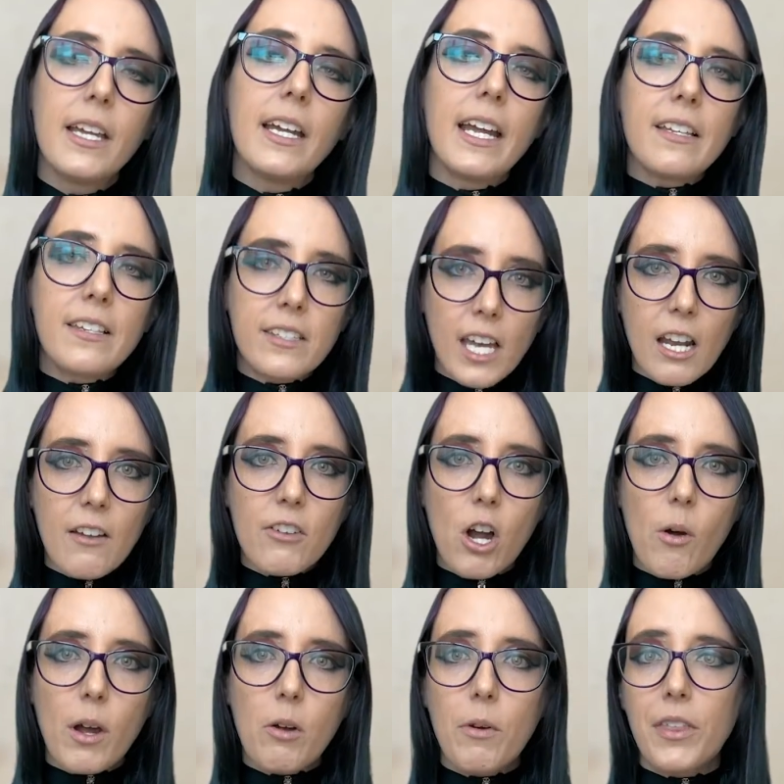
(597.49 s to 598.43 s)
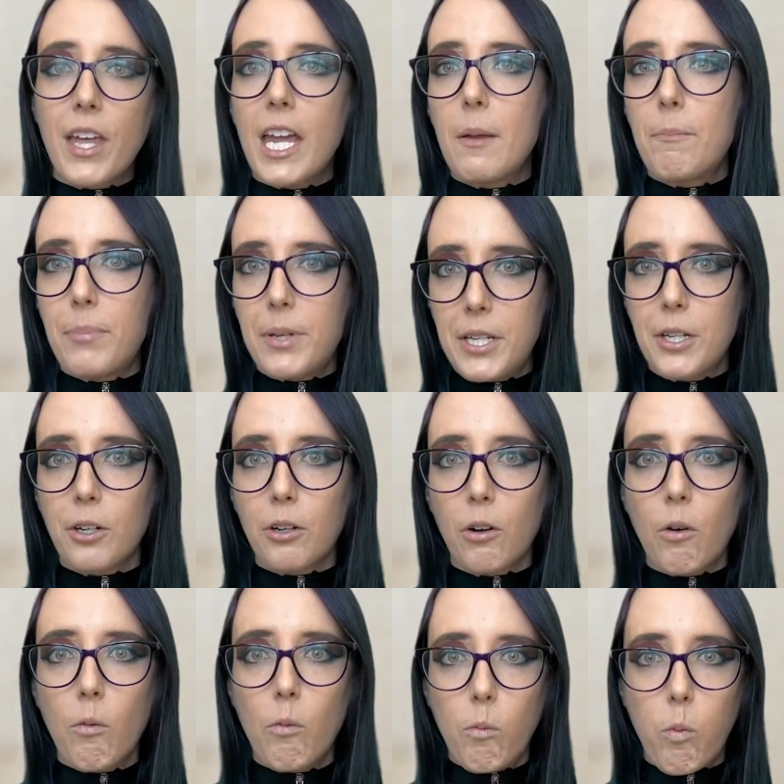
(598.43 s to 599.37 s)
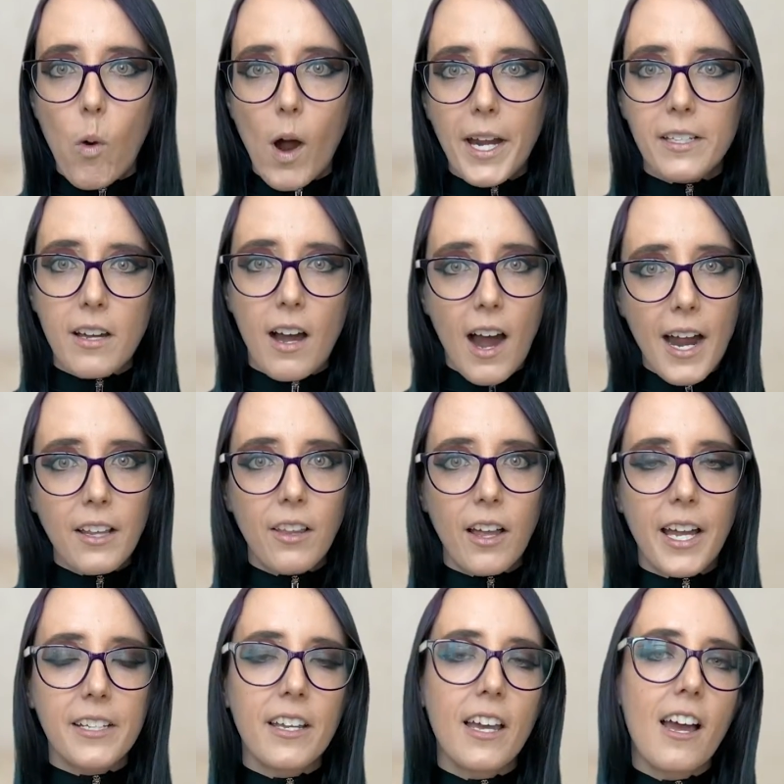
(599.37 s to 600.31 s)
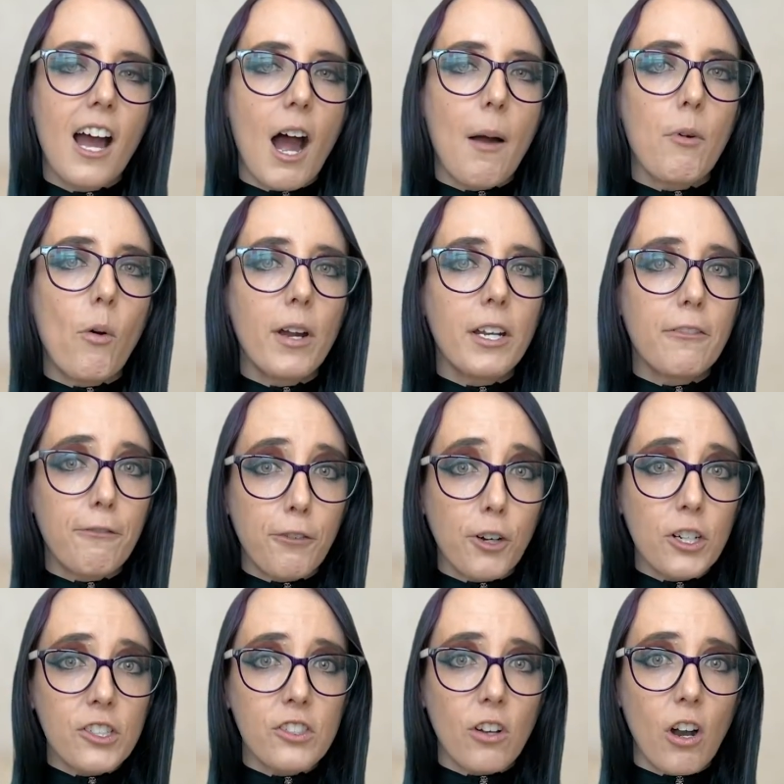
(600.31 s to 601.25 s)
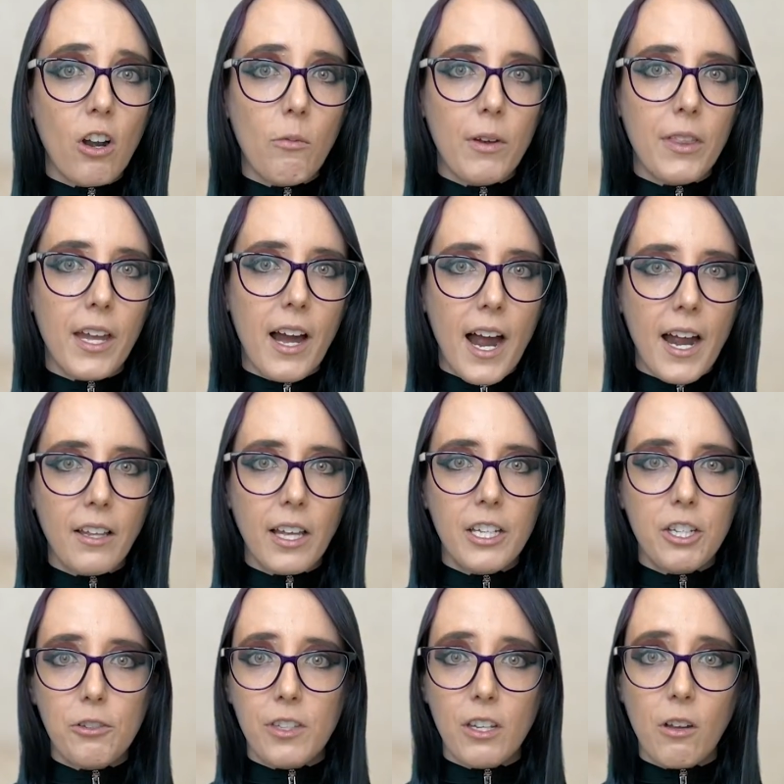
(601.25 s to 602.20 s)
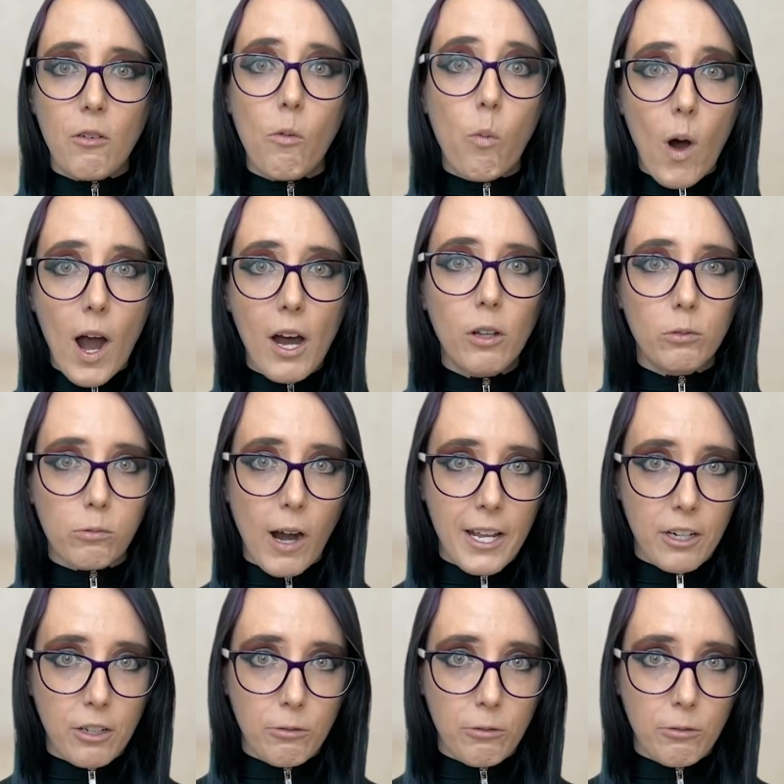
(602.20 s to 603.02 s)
Instead of going with a pure white highlight, I'm going to first start with a highlight using Wild Rider